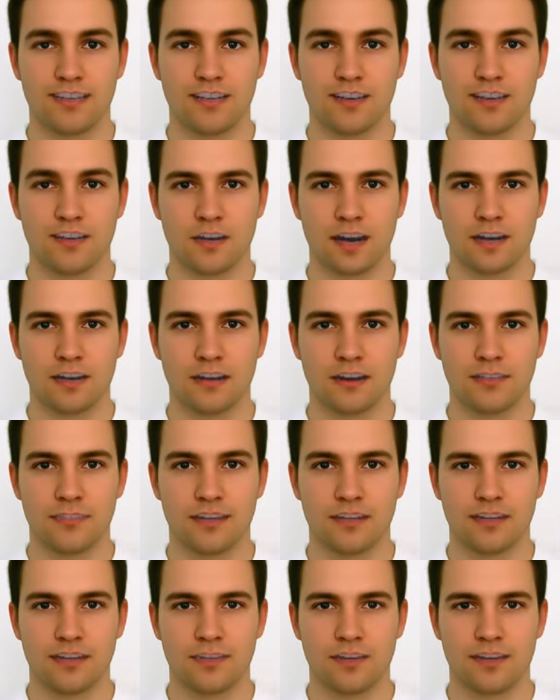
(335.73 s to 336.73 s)
will
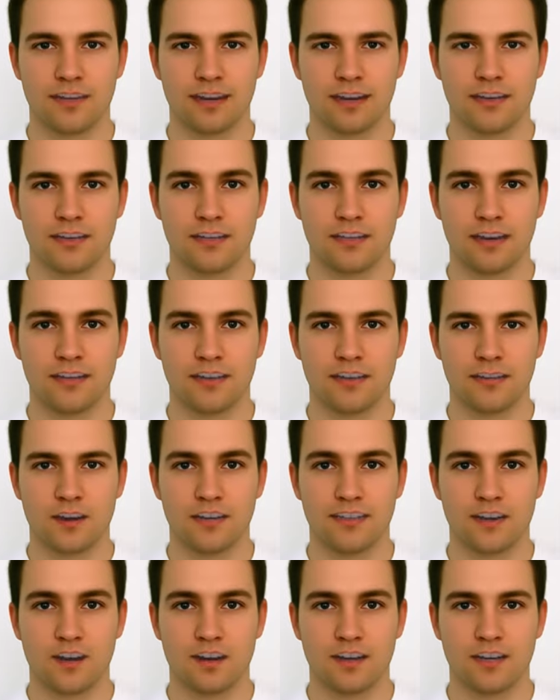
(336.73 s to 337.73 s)
also tend toward the
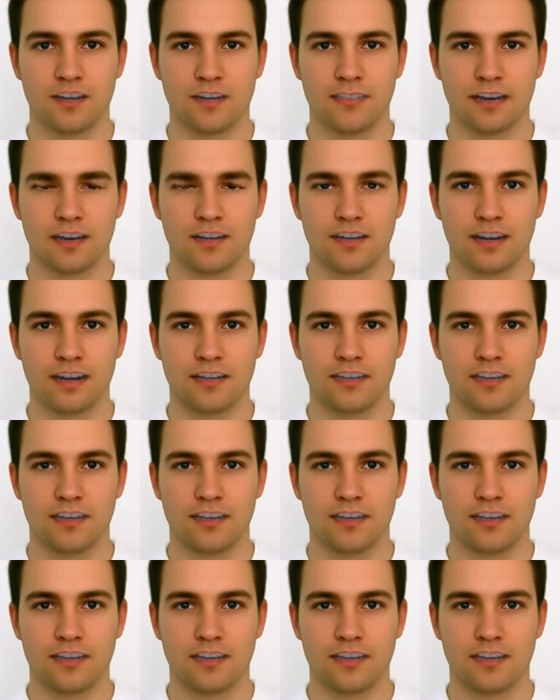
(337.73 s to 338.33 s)
public welfare by